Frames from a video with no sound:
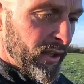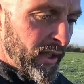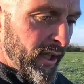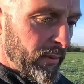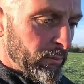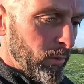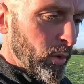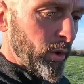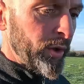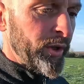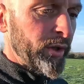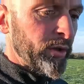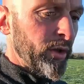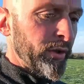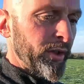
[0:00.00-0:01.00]
and
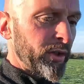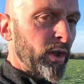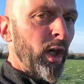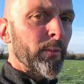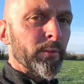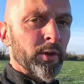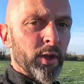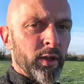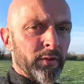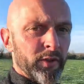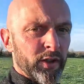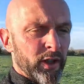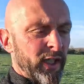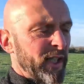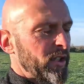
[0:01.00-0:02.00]
moisture on the top
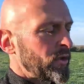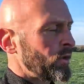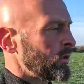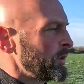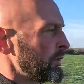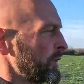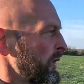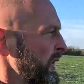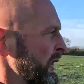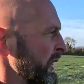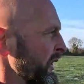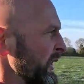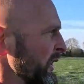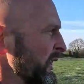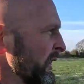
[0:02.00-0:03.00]
surface of that soil
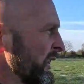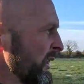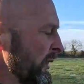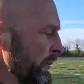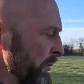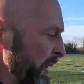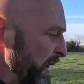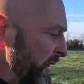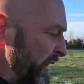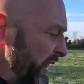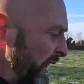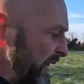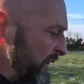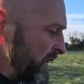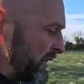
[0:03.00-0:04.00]
meant
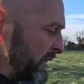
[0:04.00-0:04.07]
that,